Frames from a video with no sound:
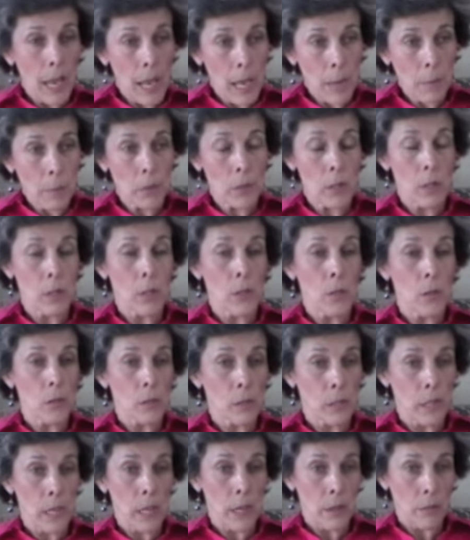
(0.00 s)

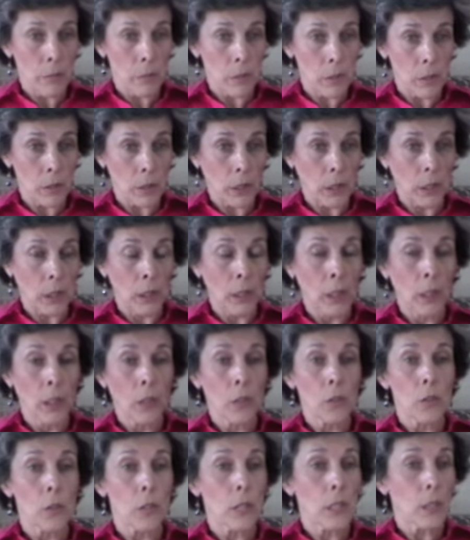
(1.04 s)
absolutely everything
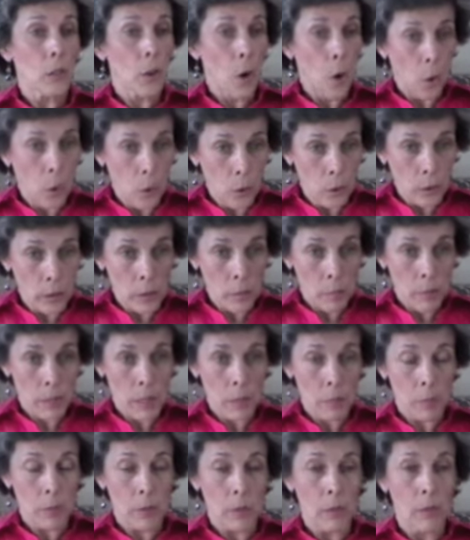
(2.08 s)
to get all the
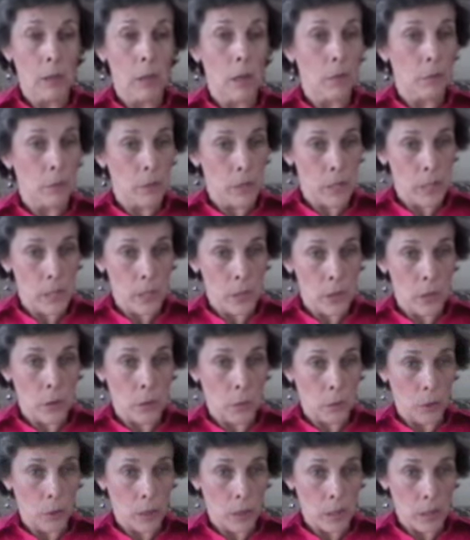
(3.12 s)
people of Rhodesia
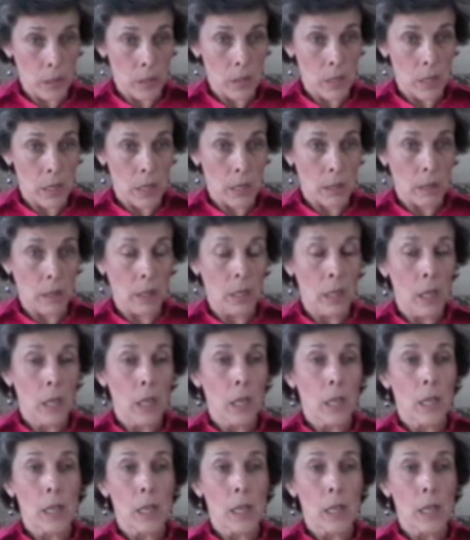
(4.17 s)
working together.